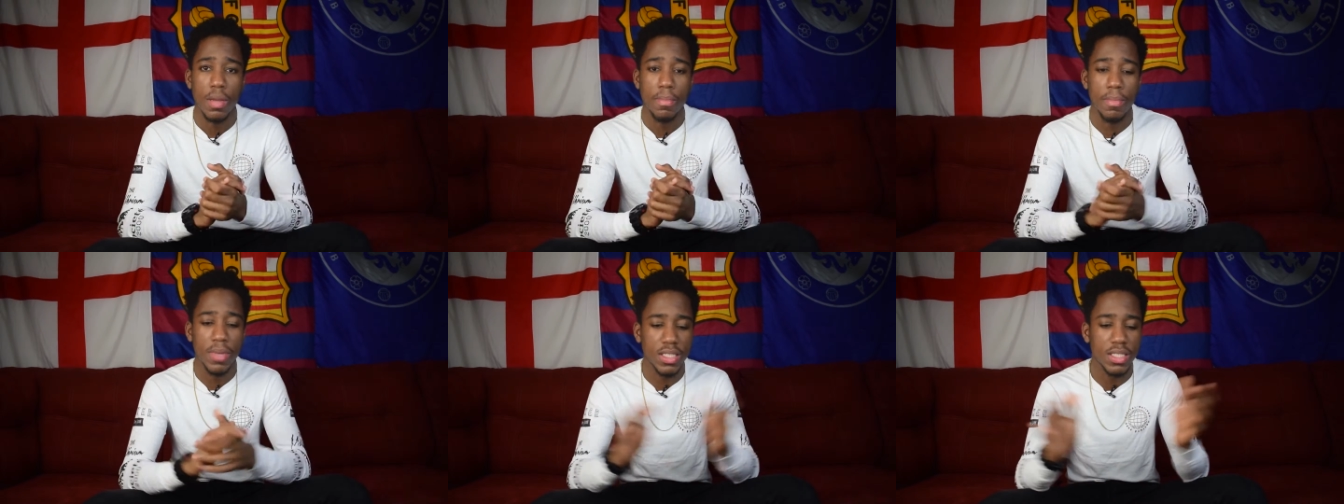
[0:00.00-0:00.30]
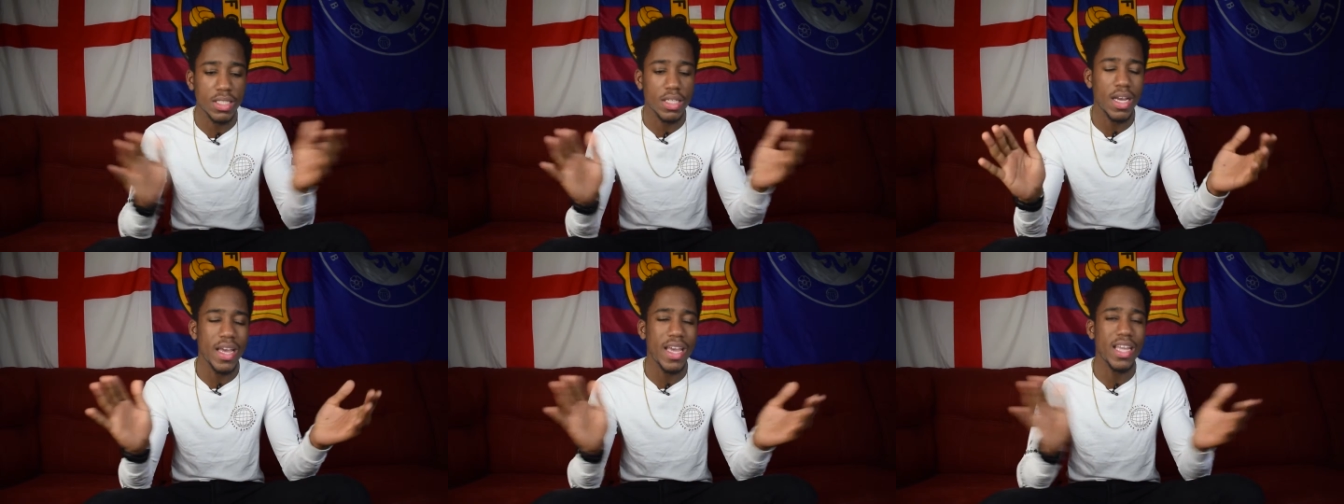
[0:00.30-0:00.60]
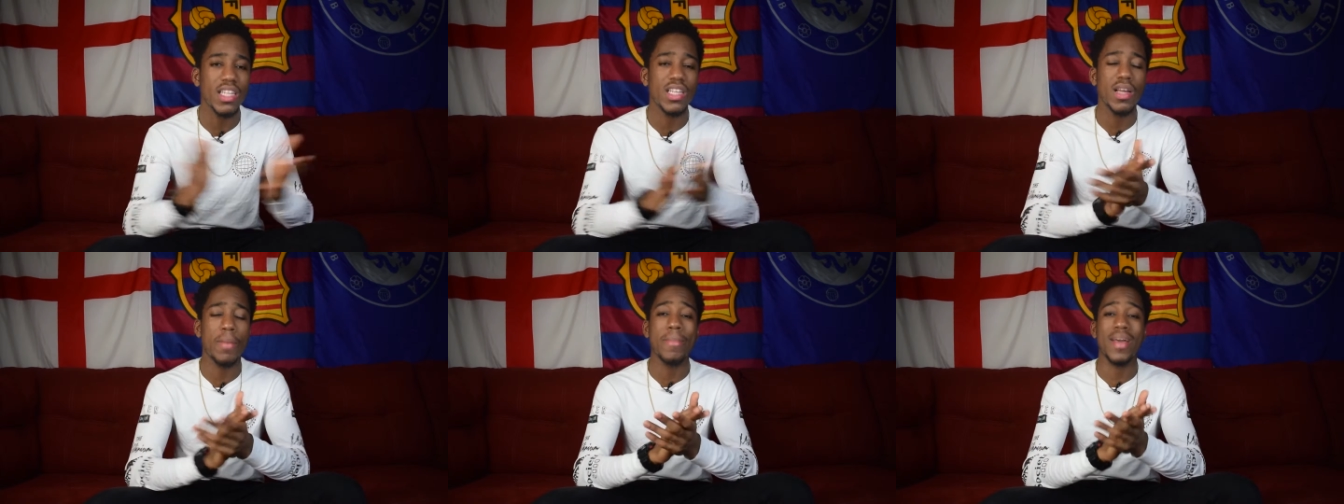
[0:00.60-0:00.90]
But still
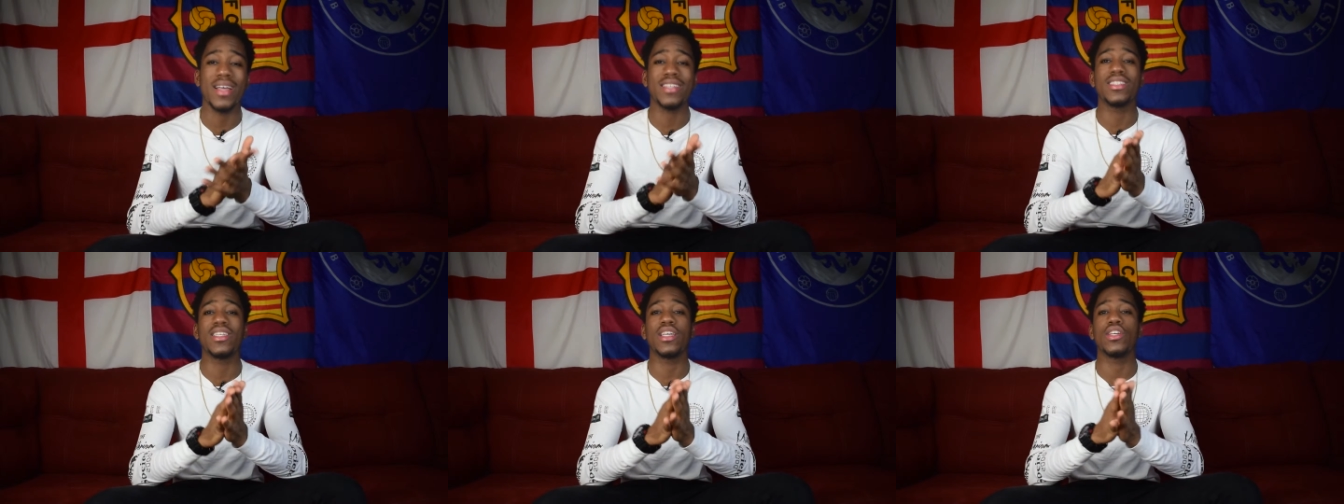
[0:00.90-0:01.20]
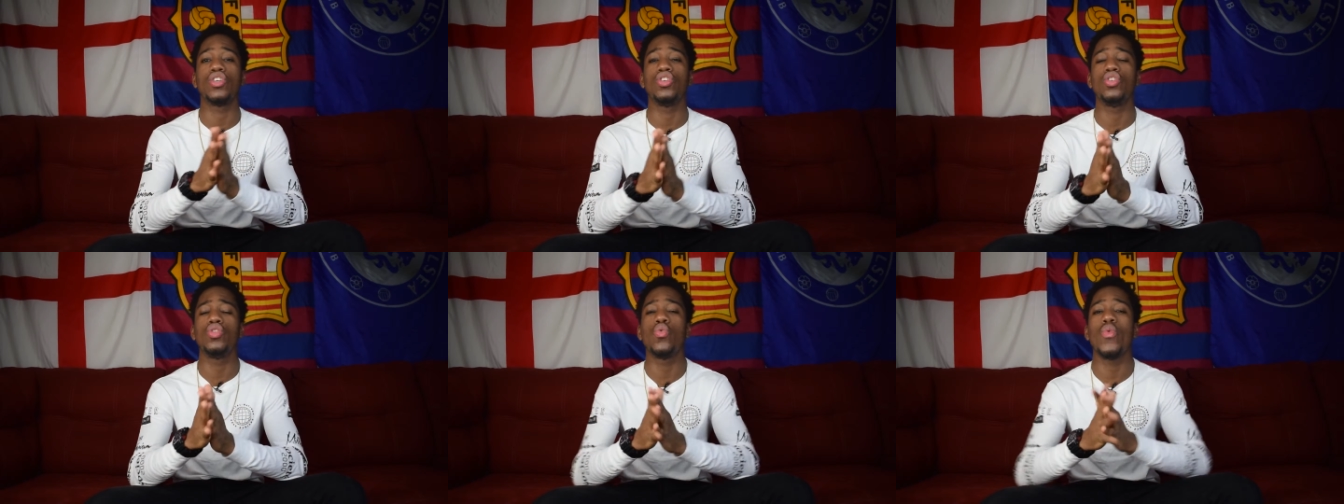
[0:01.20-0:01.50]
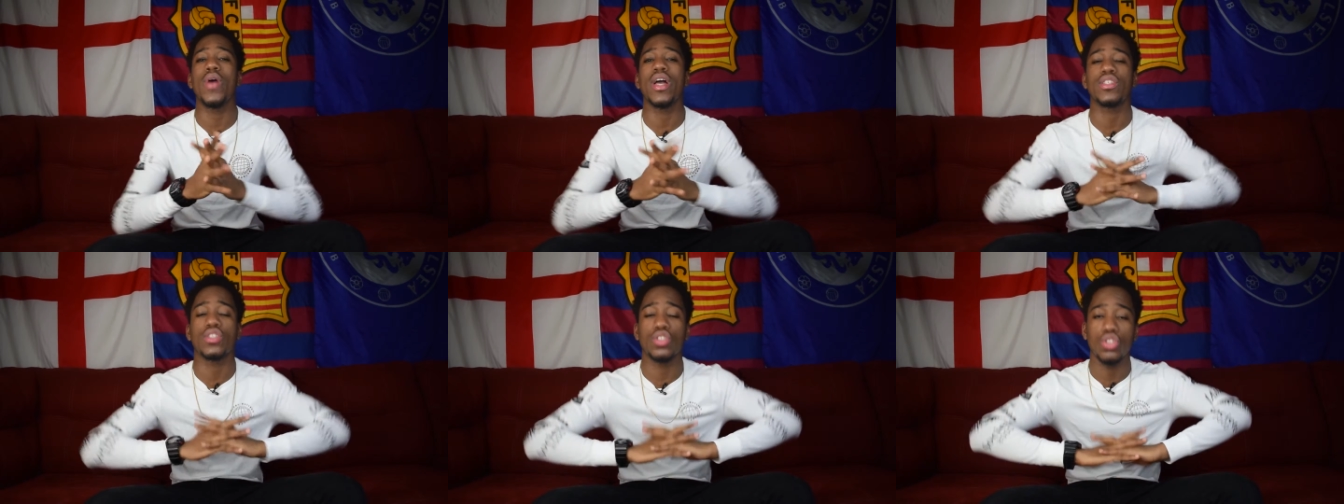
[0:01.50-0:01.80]
in domestic
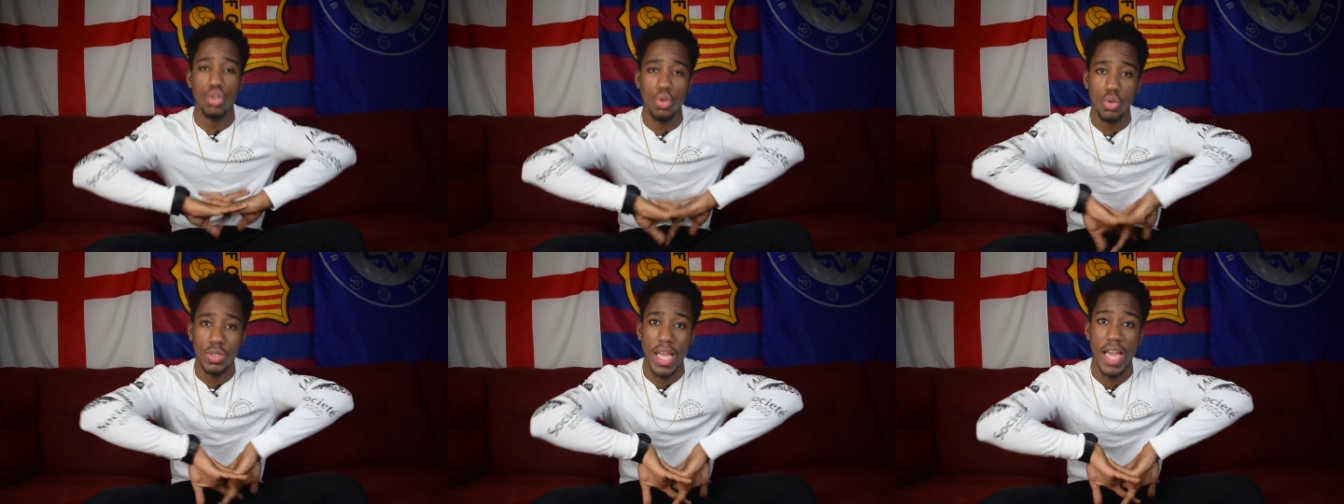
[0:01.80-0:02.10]
U S news,